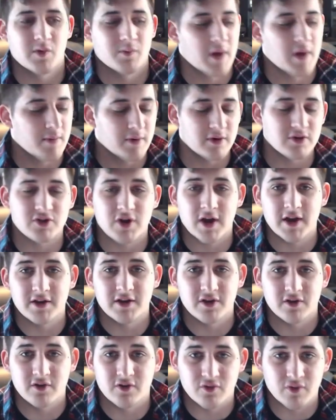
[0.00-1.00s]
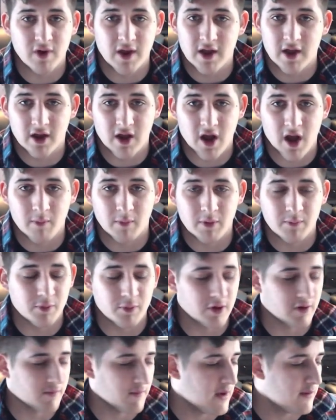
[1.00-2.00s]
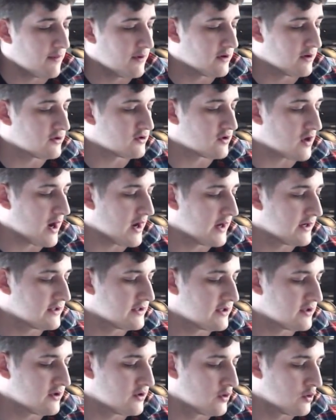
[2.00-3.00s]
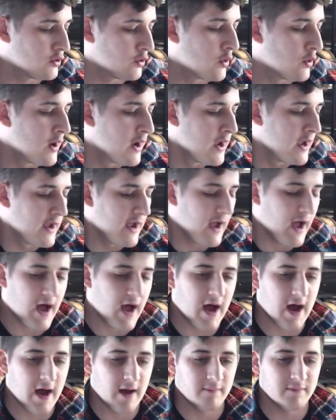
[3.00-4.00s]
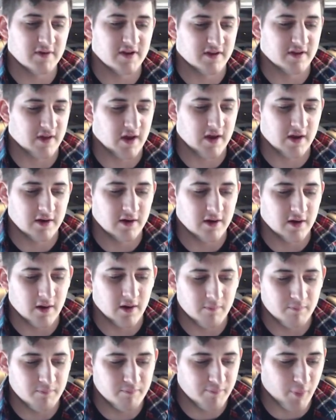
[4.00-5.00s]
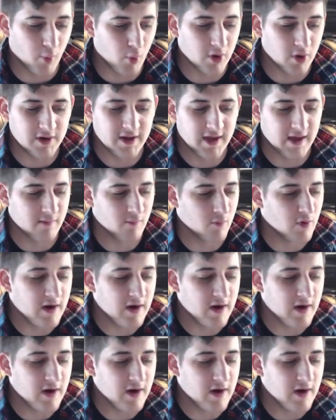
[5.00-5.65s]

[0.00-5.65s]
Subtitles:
Maybe you're trying to create a comic book. Maybe you're trying to design a board game.